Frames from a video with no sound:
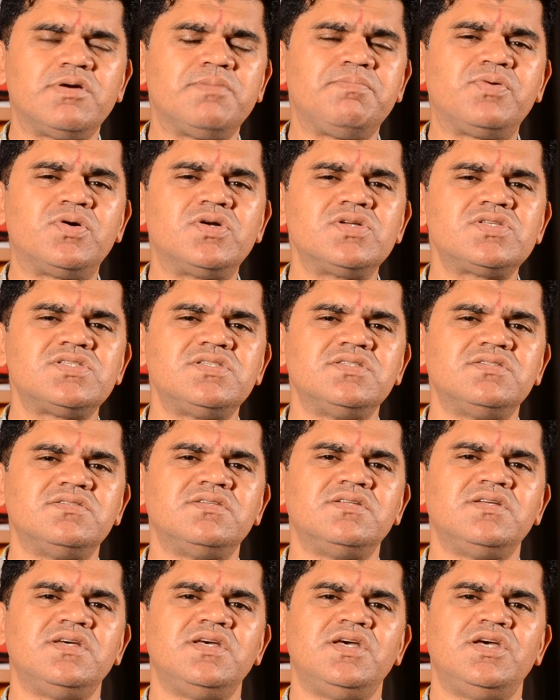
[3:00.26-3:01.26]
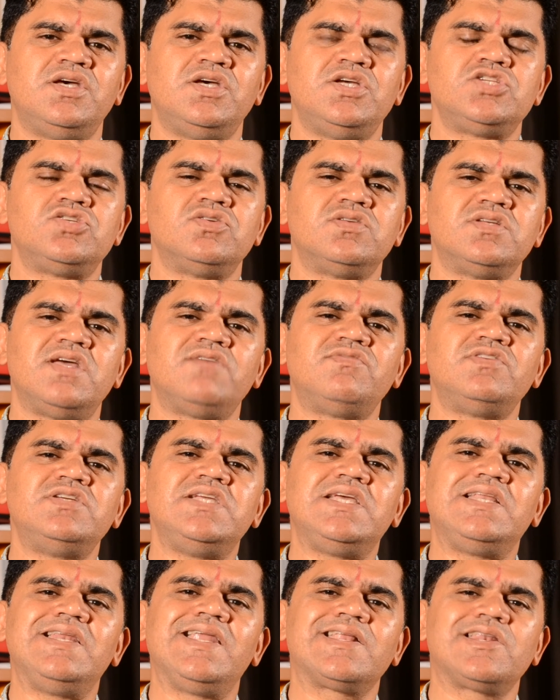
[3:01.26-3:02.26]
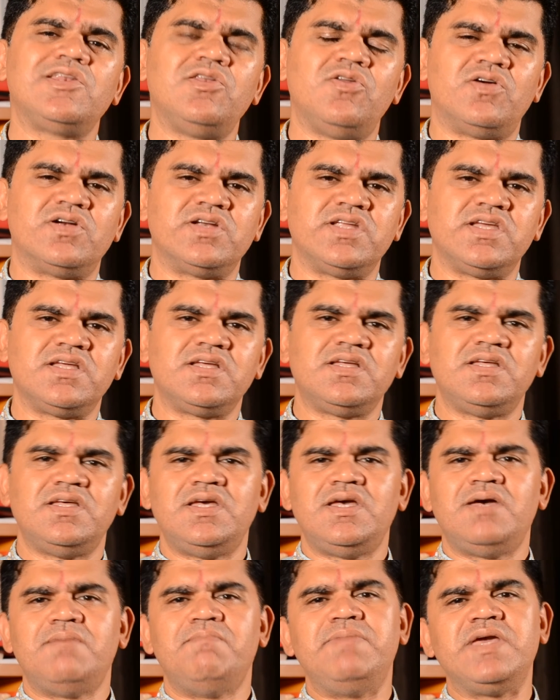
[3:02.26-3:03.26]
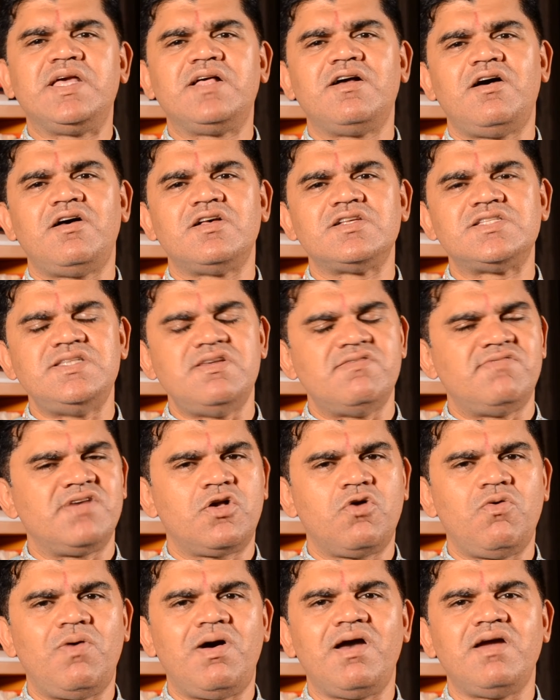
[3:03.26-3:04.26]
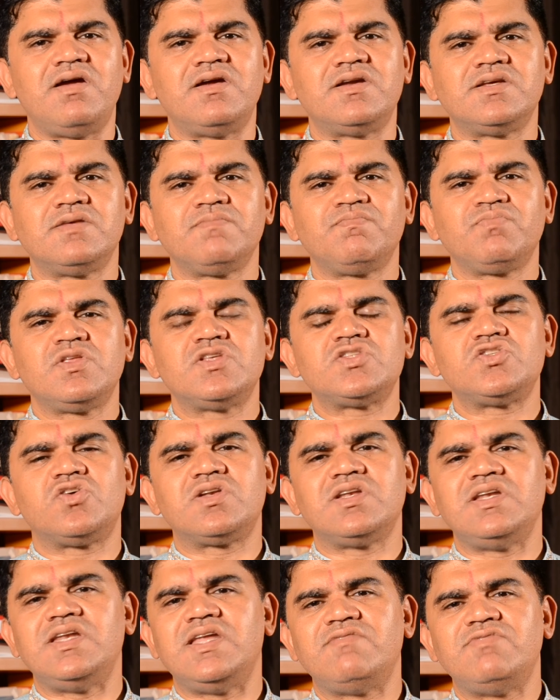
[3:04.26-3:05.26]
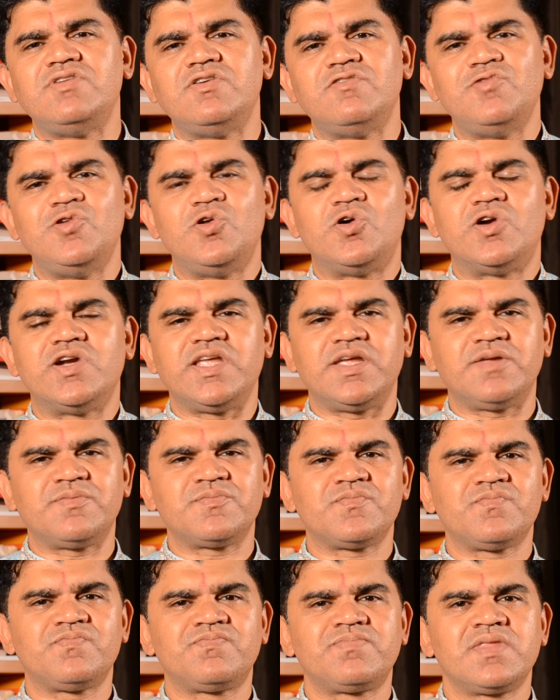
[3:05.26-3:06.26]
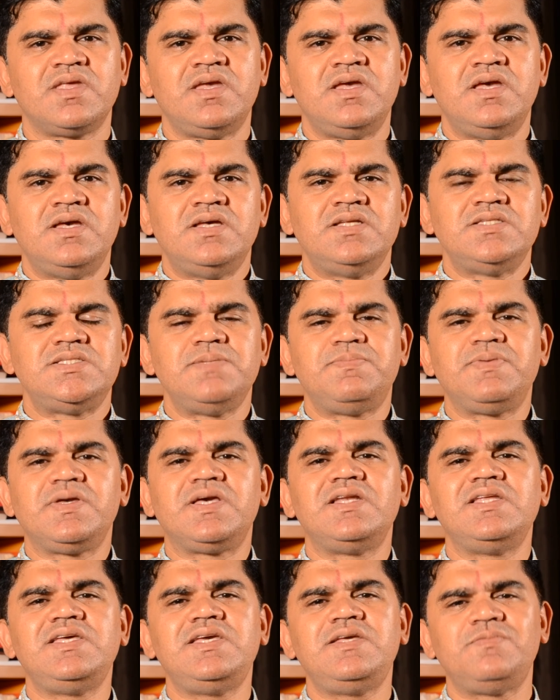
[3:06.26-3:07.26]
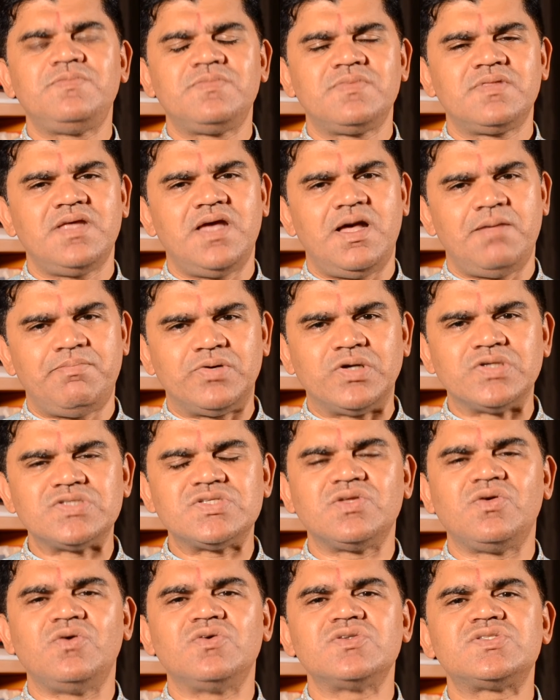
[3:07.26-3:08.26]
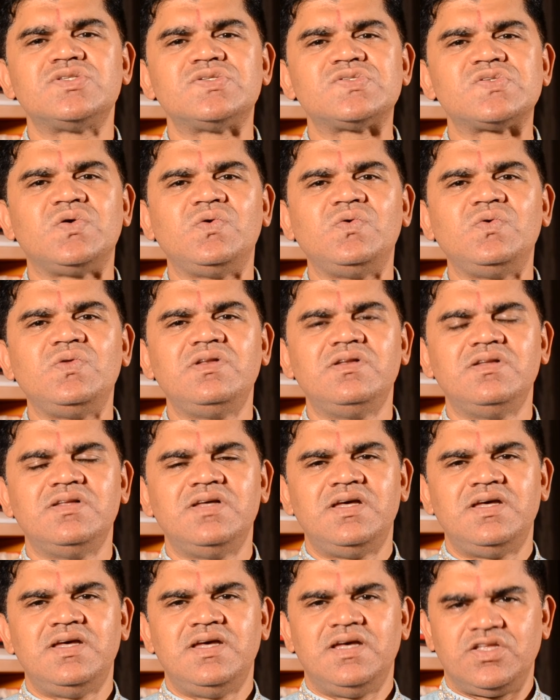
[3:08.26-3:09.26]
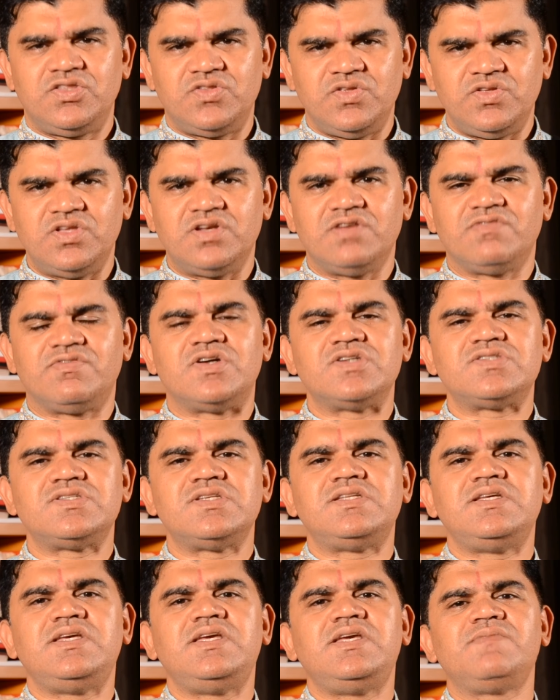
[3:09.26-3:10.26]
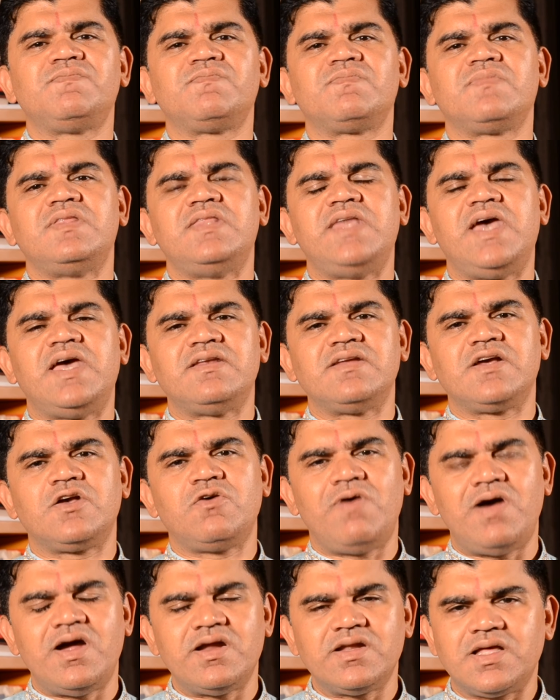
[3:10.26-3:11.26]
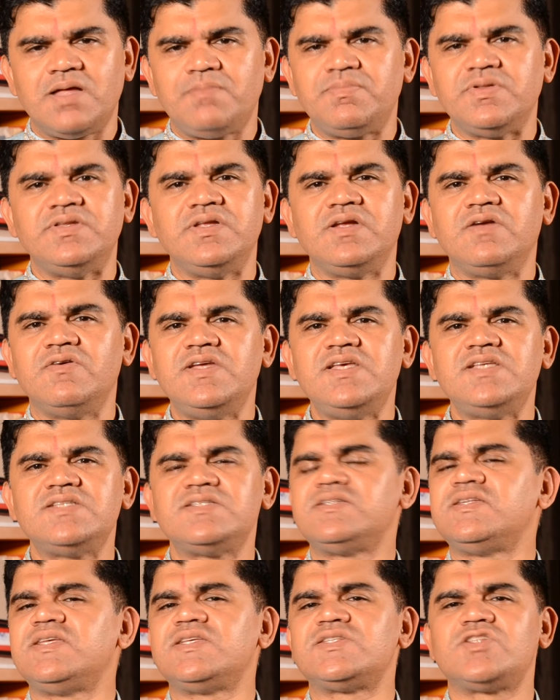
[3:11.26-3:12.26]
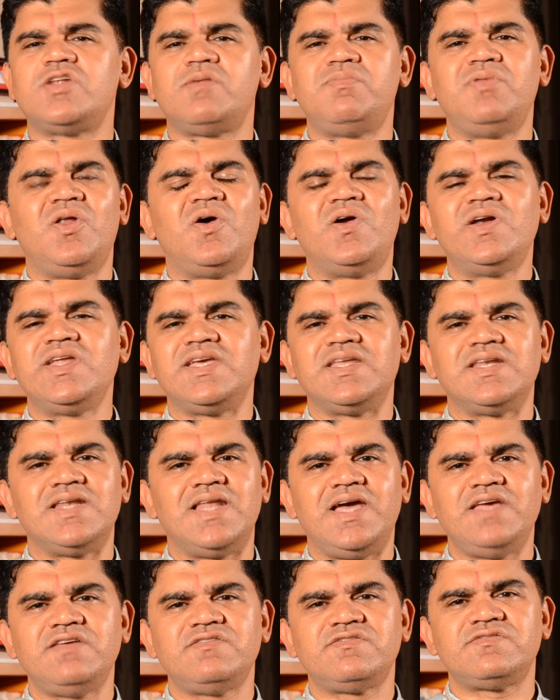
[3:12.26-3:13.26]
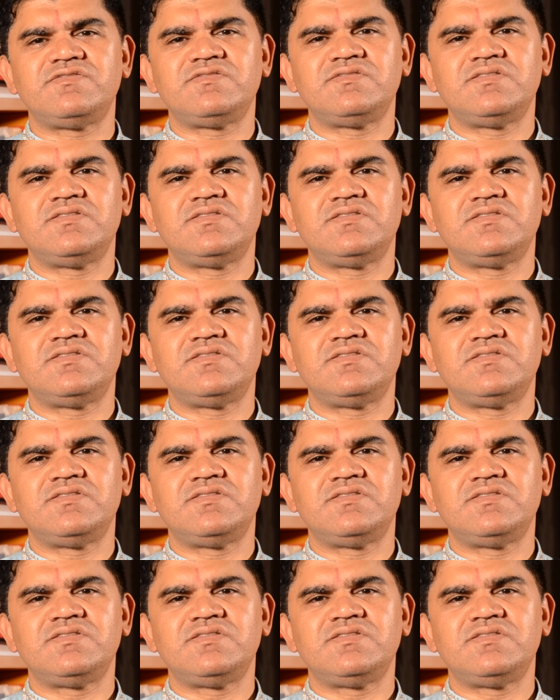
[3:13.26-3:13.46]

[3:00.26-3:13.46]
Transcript: a person should never neglect learning because they have acquired a certain level of learning. Typically, a person goes to school, to university, then acquired a couple of degrees, and they stop learning in life.